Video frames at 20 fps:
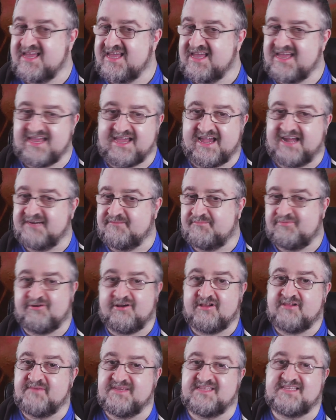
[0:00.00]
And
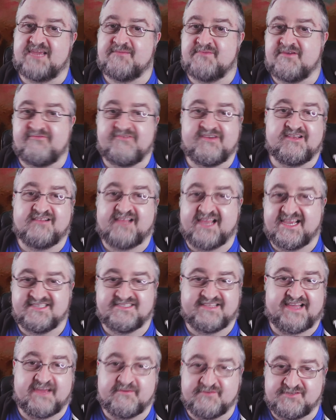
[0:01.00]
probably by the time he realised
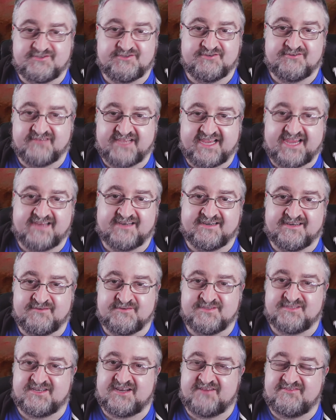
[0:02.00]
that, it was too late and there
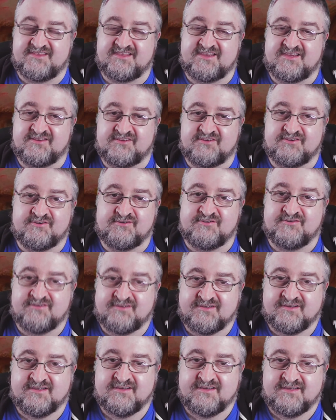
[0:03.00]
was nothing he could do.
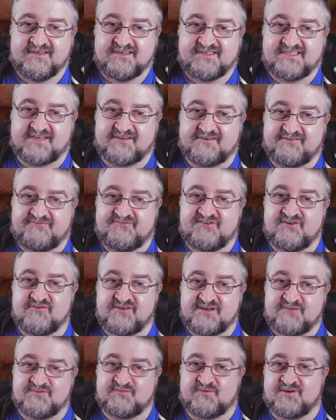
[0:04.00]
I feel when
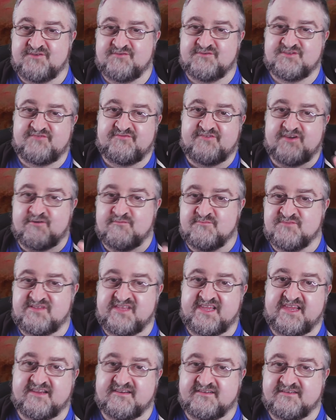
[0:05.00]
it was one of those films
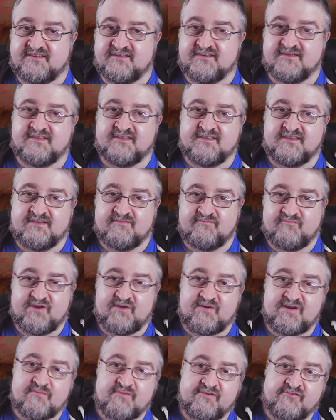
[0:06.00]
that
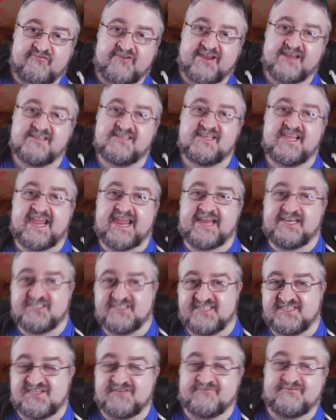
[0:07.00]
went with great intention,
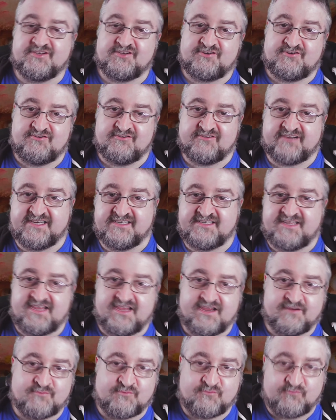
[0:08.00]
just a really cool
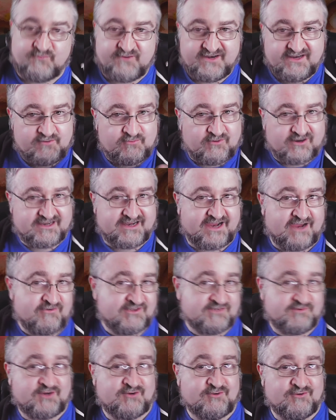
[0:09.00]
idea, we'll really work it out as
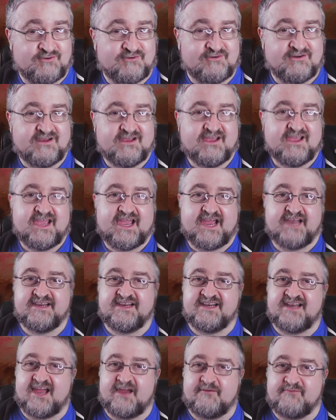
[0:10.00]
we go, and then
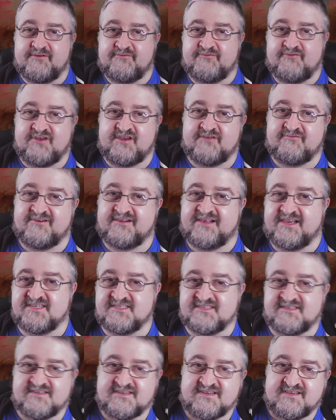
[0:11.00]
halfway through you're
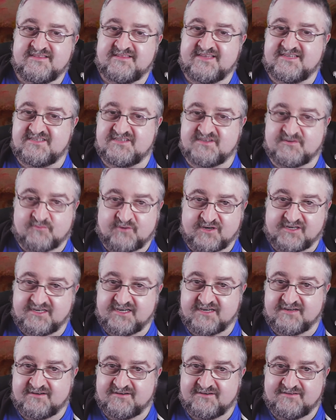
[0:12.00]
realising this isn't
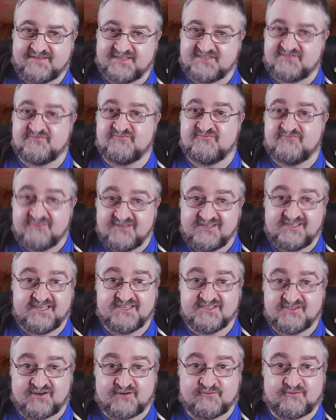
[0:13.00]
working, this really is
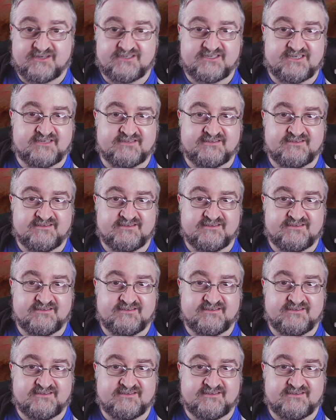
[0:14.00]
not working, and